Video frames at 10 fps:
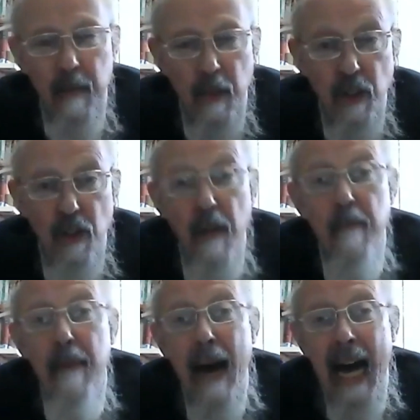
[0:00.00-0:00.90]
which is the
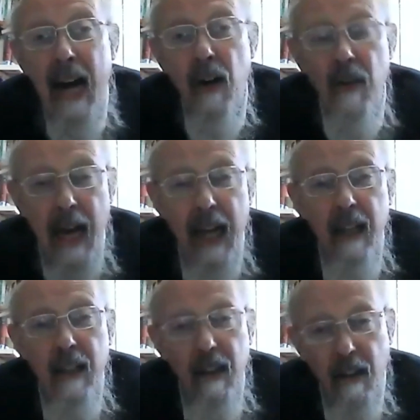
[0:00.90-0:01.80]

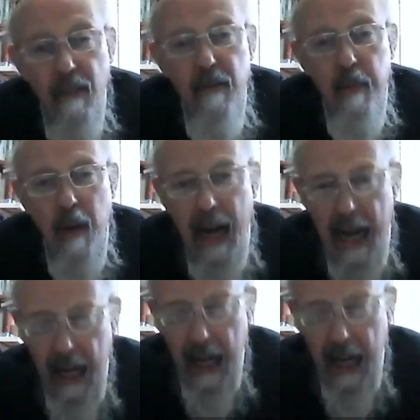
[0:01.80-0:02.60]
Maharal of Prague.